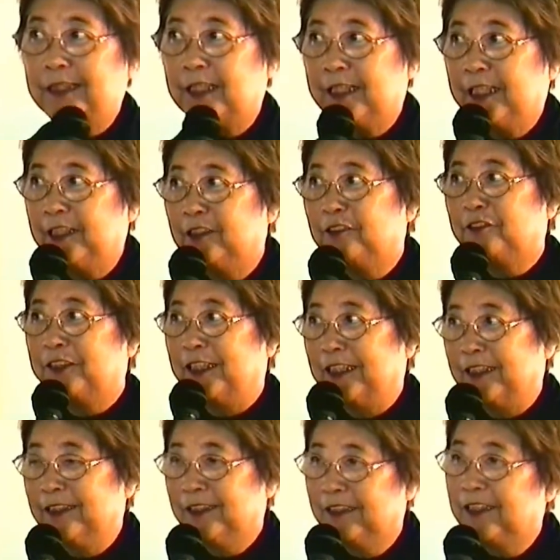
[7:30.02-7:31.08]
take care of
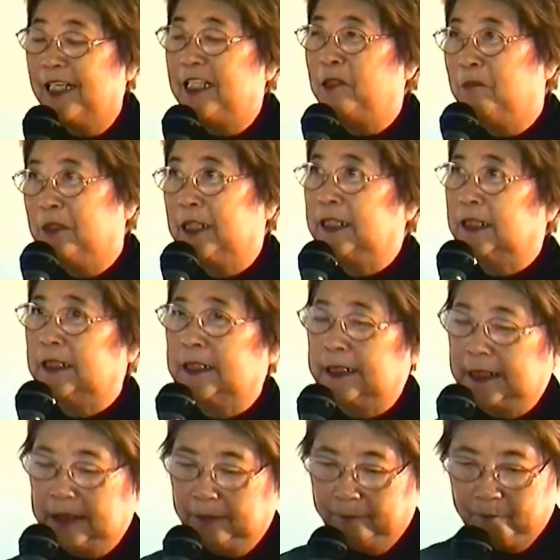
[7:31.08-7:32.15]
uh,
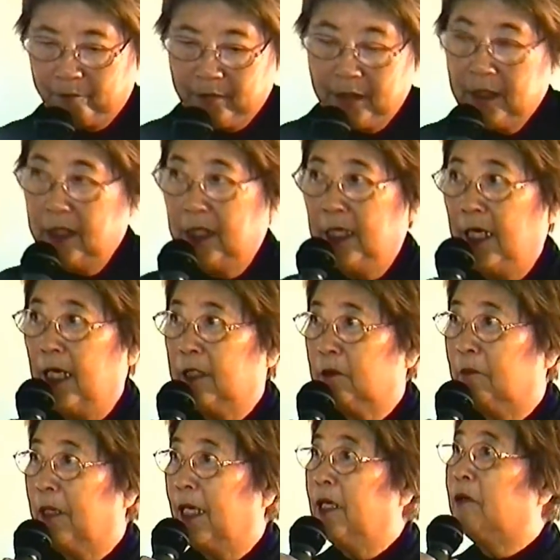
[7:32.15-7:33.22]
emergency.
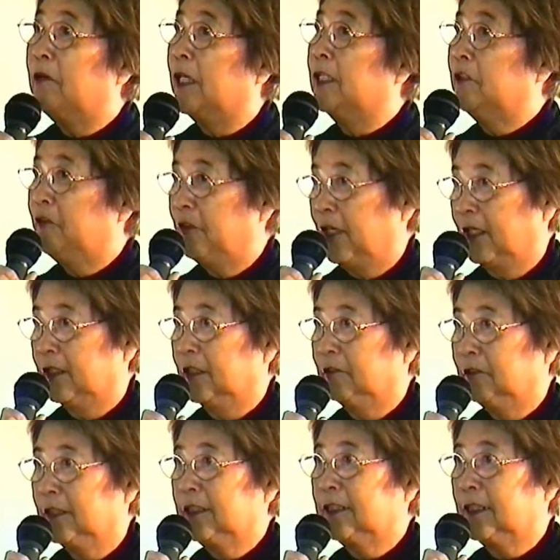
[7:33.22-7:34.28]
And my
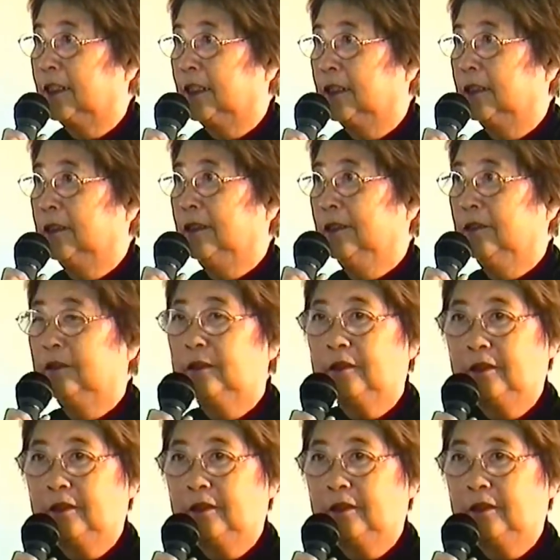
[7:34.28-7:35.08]
grandfather was uh,